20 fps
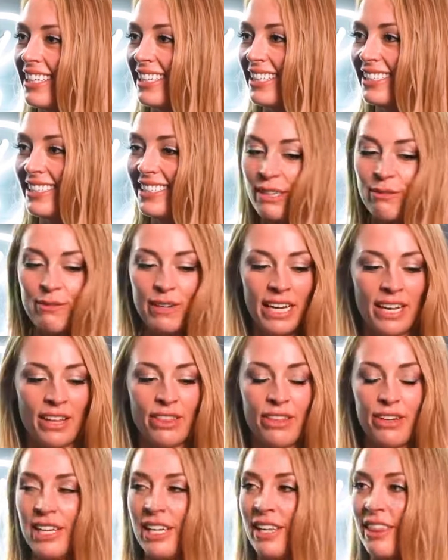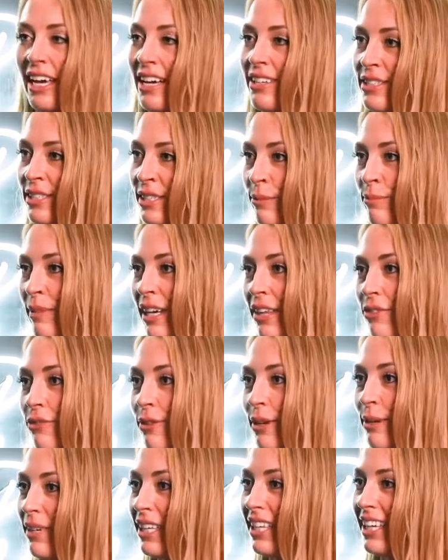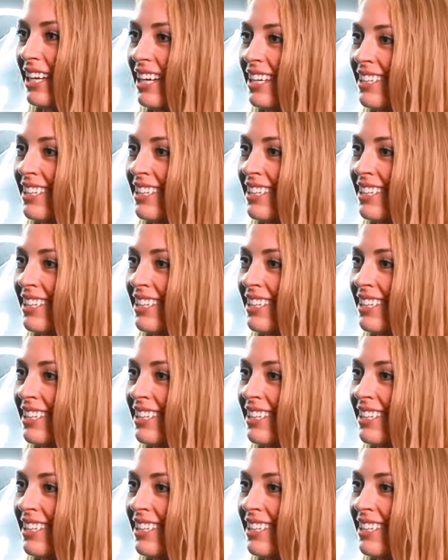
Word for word: Instead of making 30,000, you make 3 million.